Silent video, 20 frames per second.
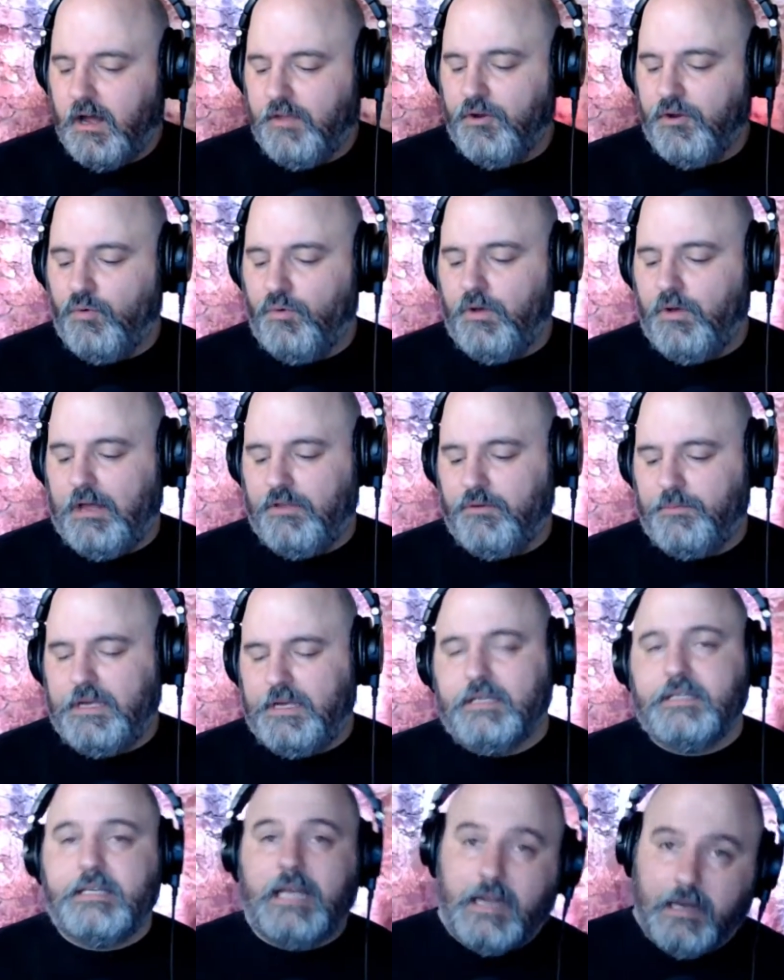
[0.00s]
there will either
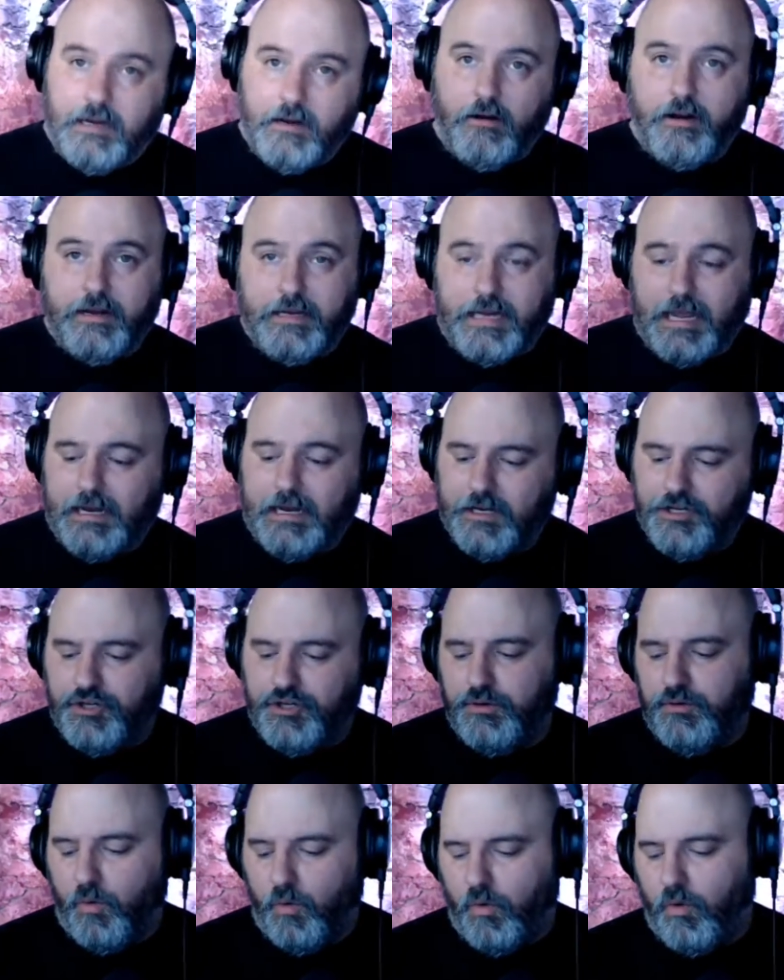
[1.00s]
be a secondary date
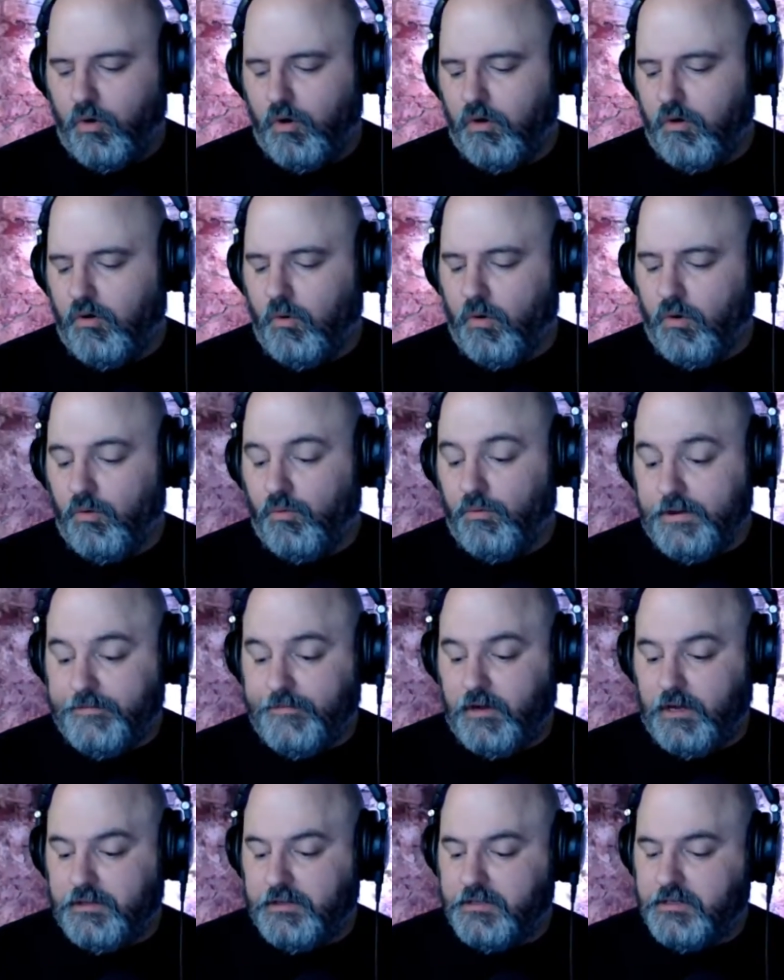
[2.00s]
issued or
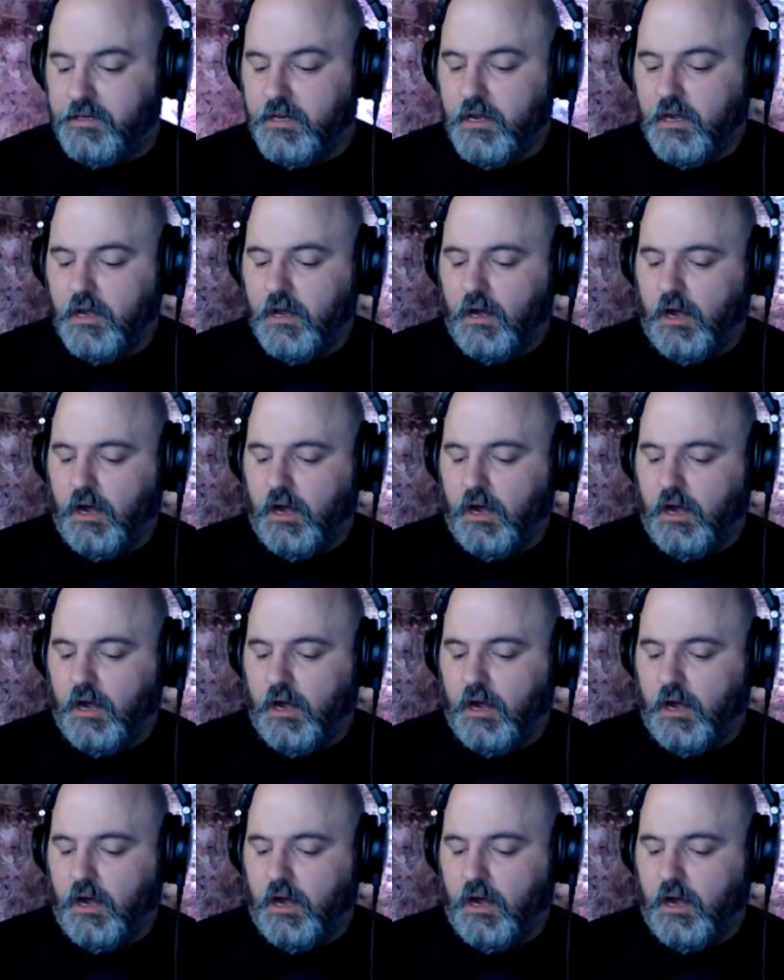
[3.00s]
refunds.